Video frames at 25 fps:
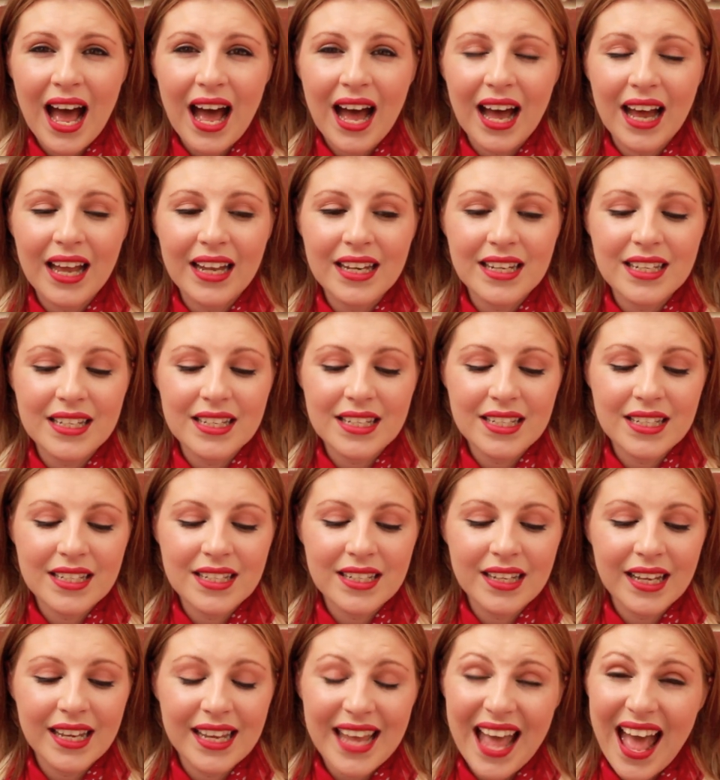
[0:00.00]
And
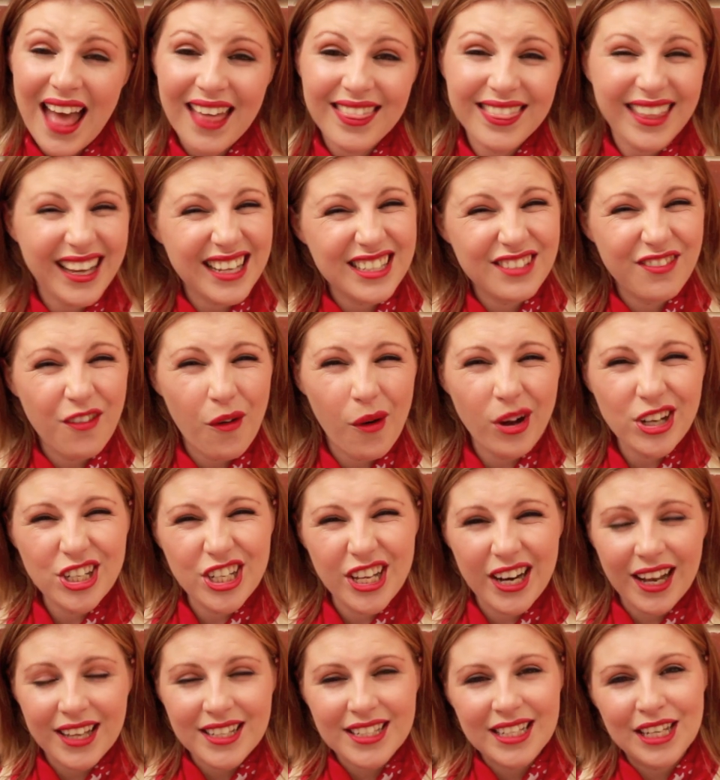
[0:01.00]
yeah, thanks for
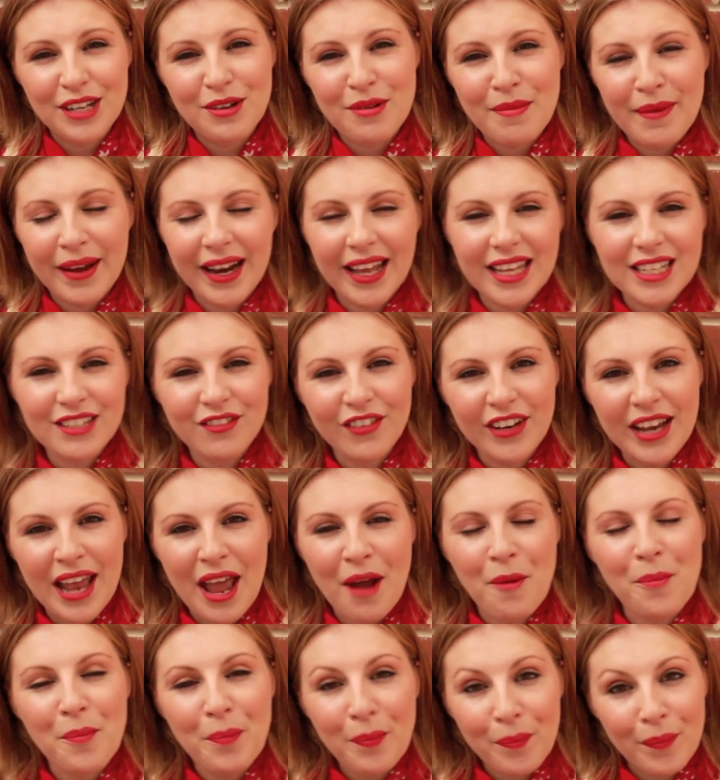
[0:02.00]
watching. I'll see you in my next
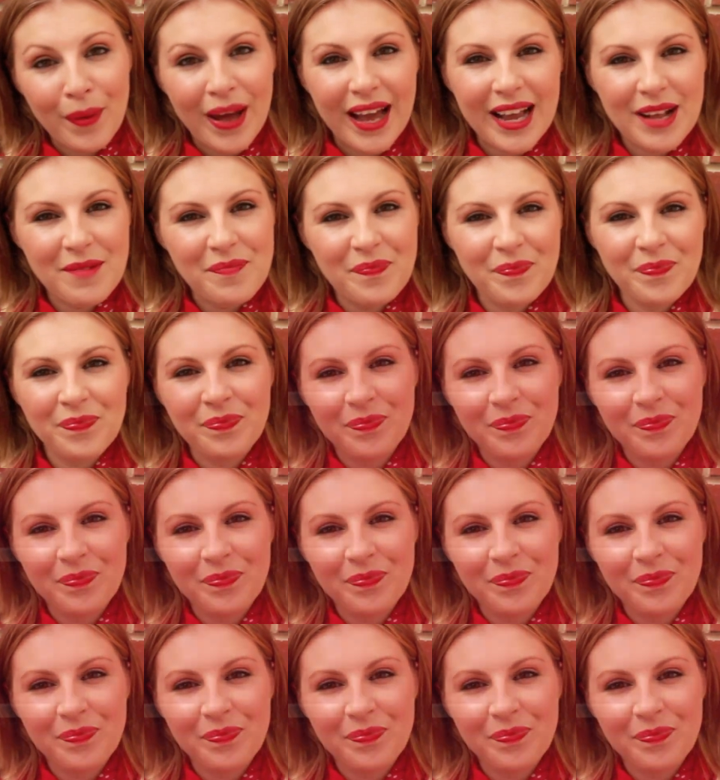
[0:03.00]
video. Bye.